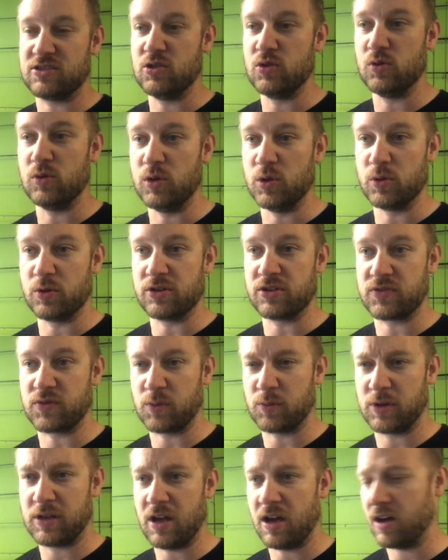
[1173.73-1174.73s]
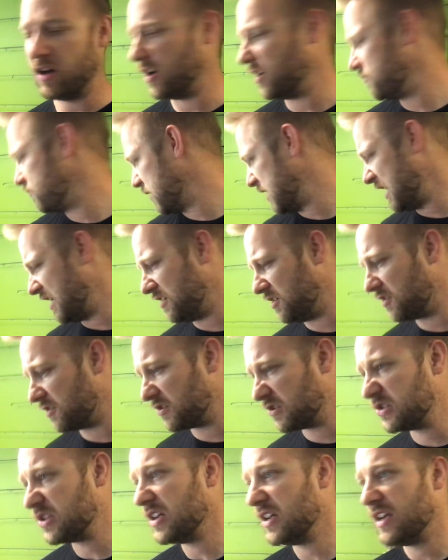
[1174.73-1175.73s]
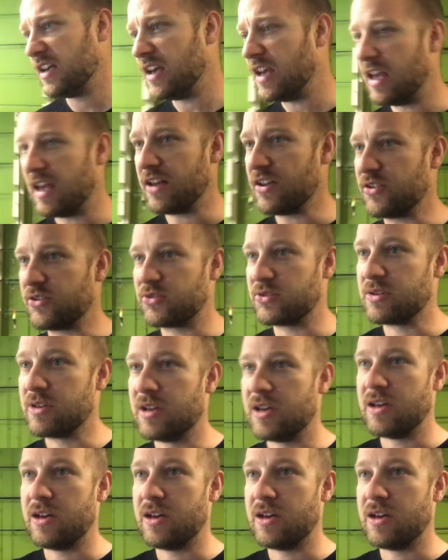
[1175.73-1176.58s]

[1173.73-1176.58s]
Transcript: new lures from Kenders is